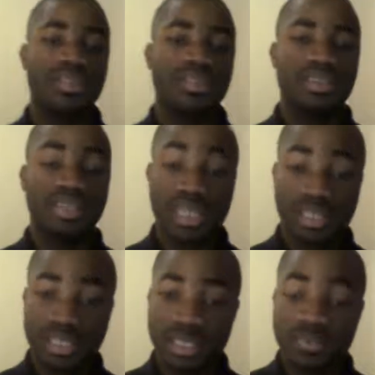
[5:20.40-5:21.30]
They are
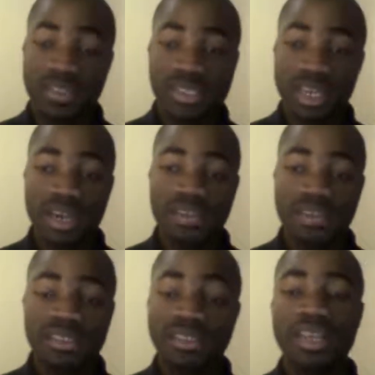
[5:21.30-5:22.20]
given
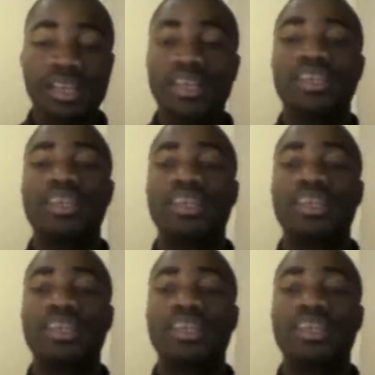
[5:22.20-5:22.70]
salaries. They